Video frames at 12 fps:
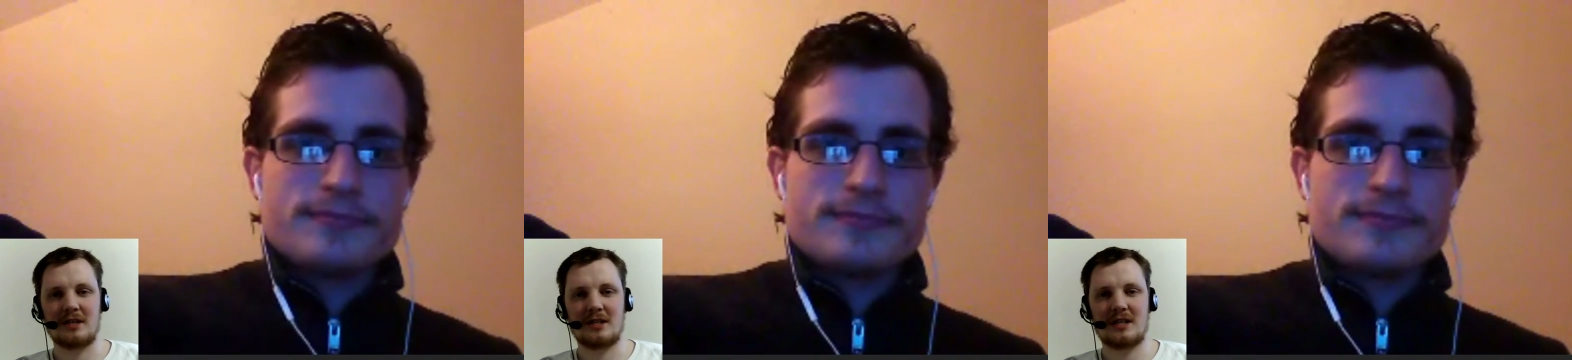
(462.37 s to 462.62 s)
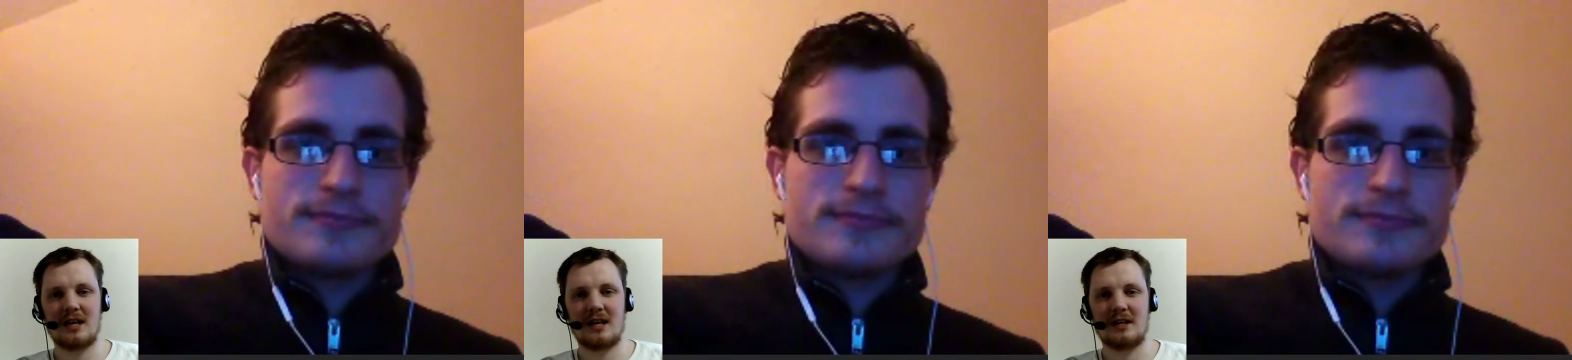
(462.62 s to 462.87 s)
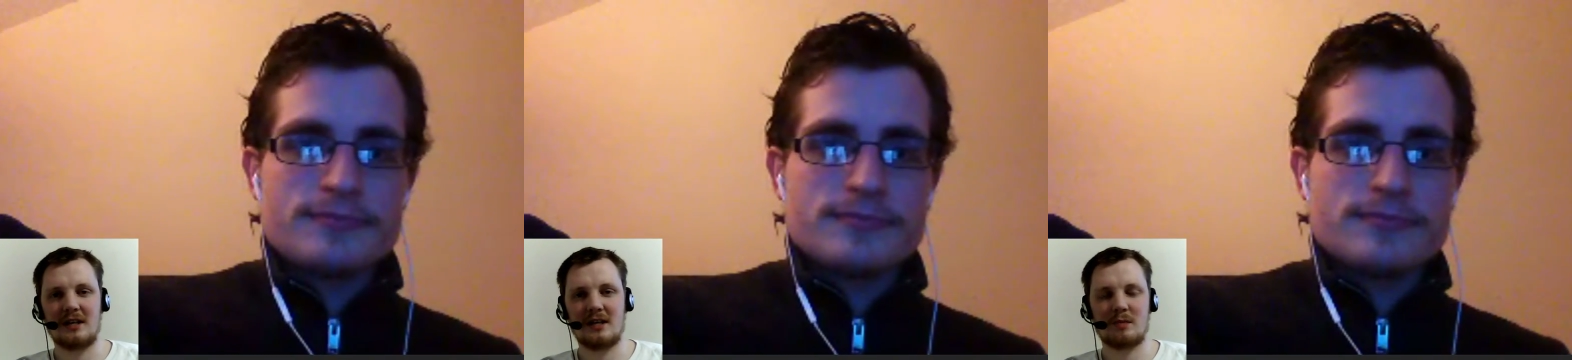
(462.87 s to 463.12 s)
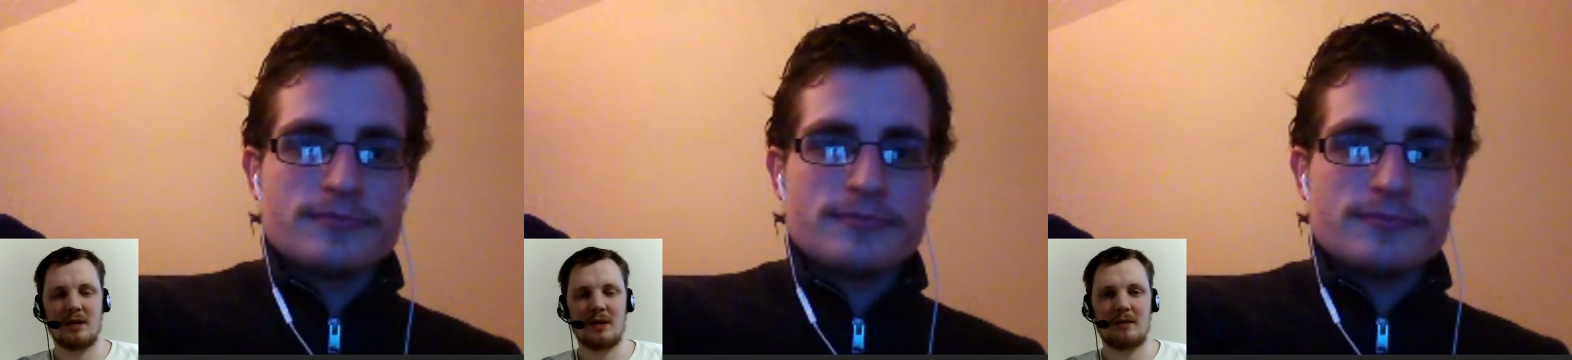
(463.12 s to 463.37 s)
Speaker 1: telling these
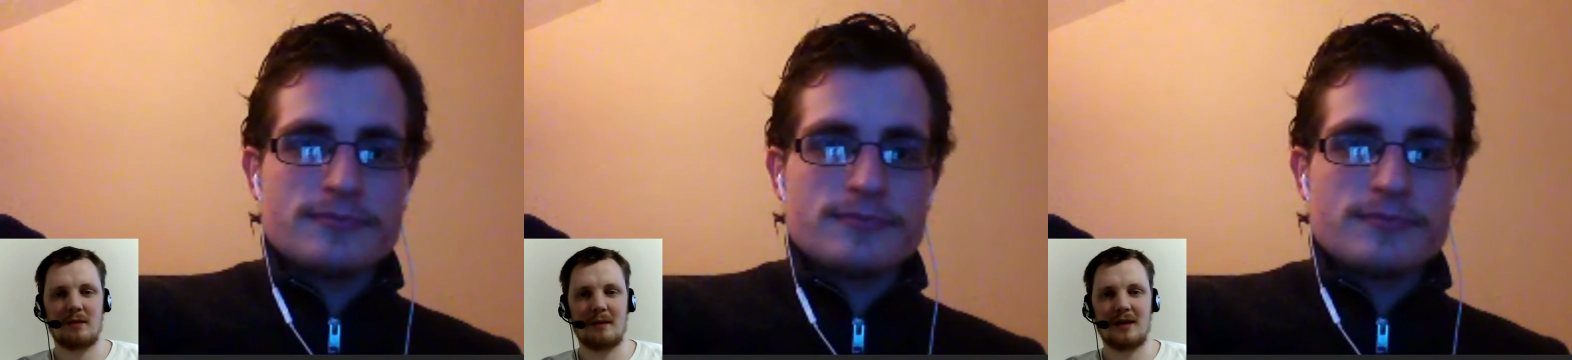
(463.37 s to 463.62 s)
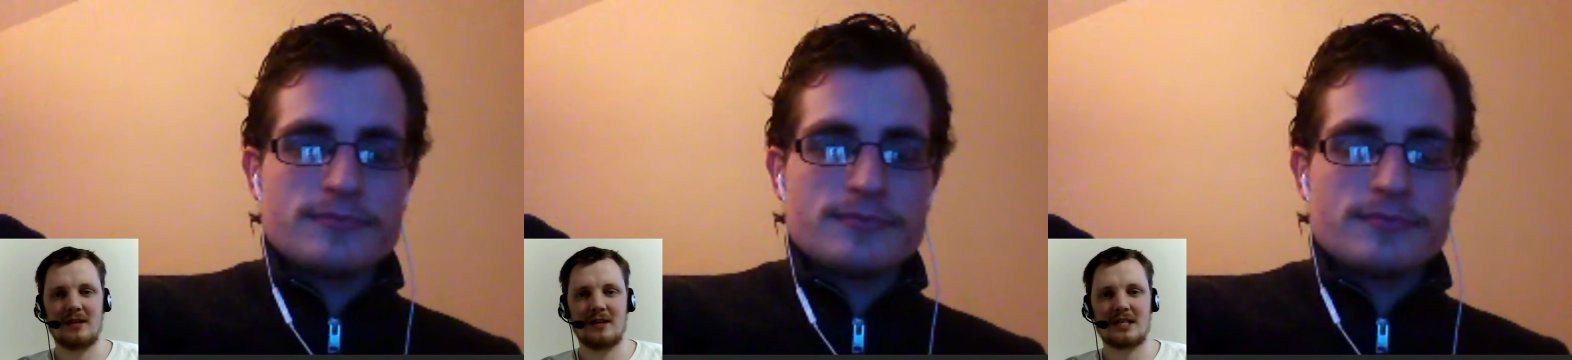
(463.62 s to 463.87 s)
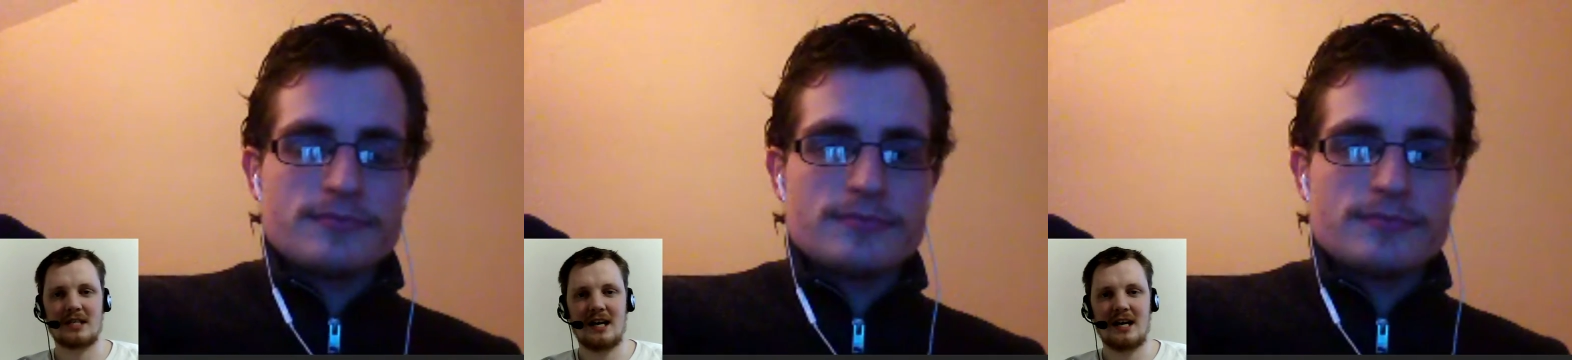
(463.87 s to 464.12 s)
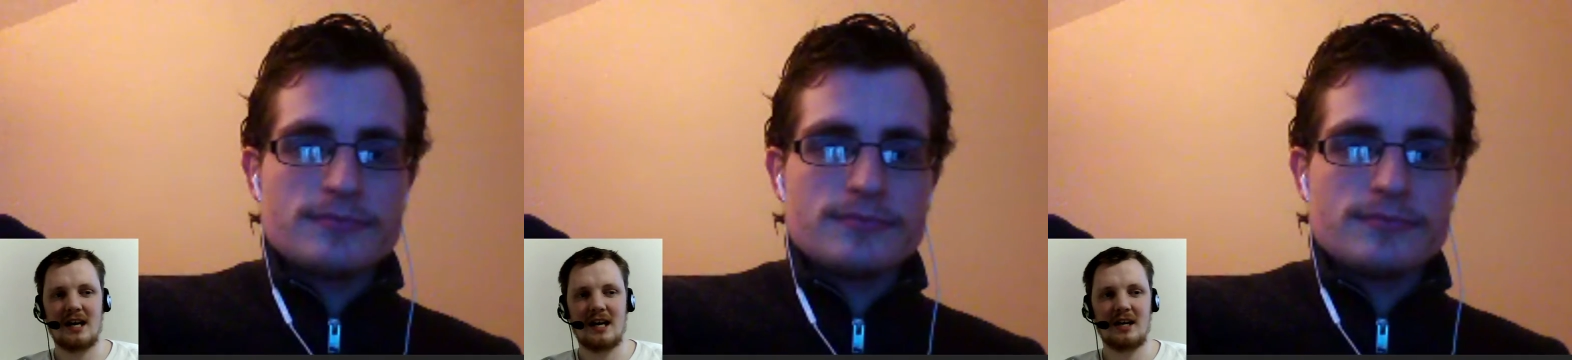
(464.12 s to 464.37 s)
people about this and
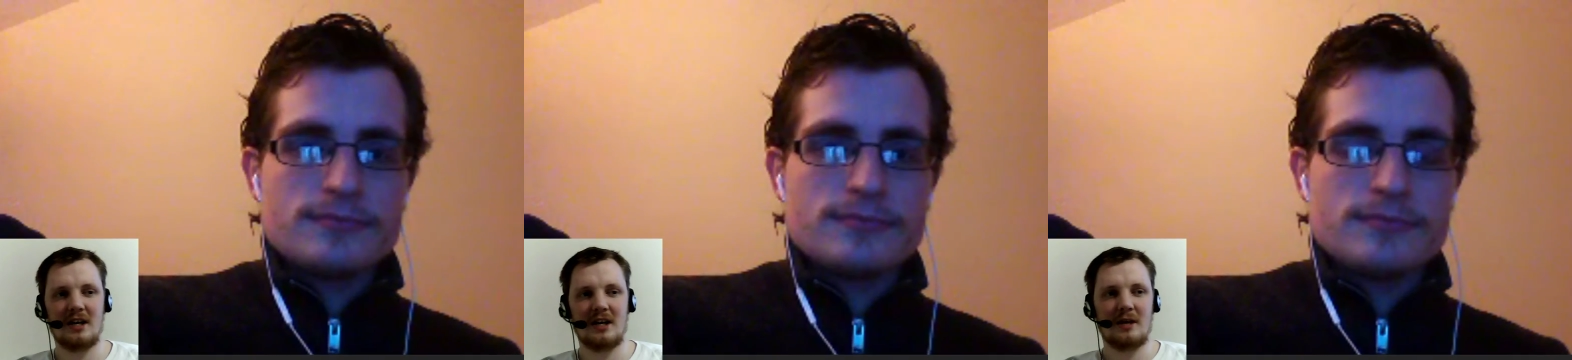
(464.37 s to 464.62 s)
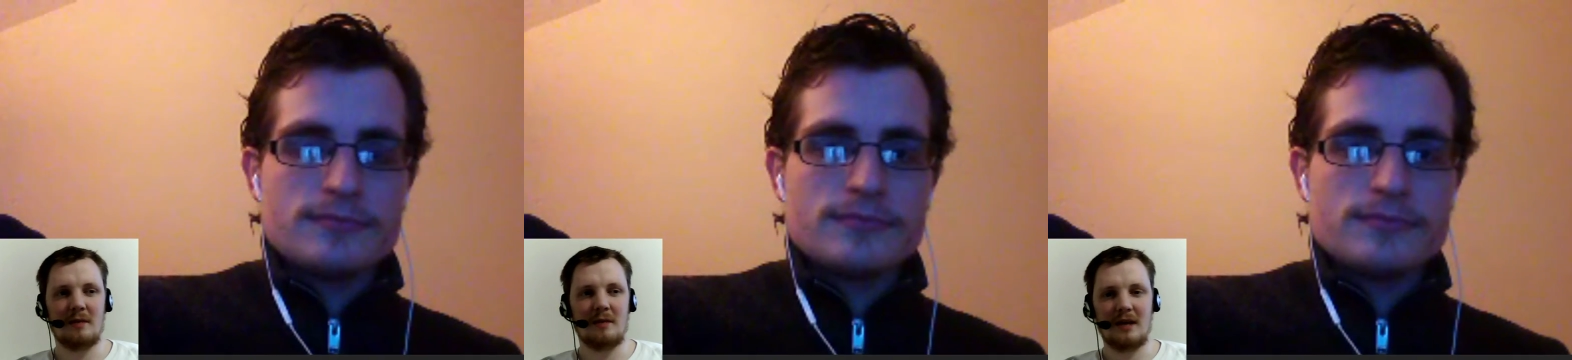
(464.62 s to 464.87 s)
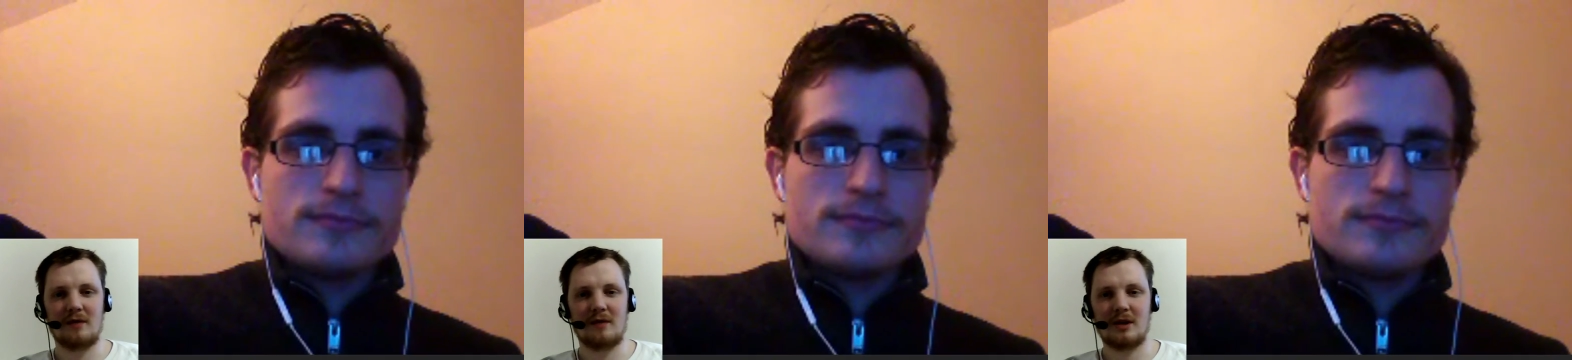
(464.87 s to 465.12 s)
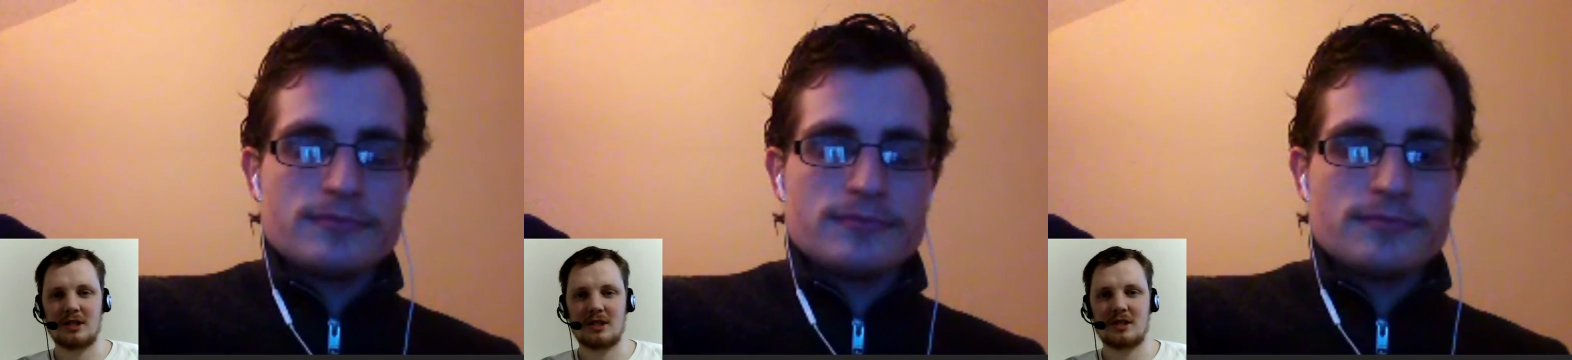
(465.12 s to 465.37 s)
that, but if like s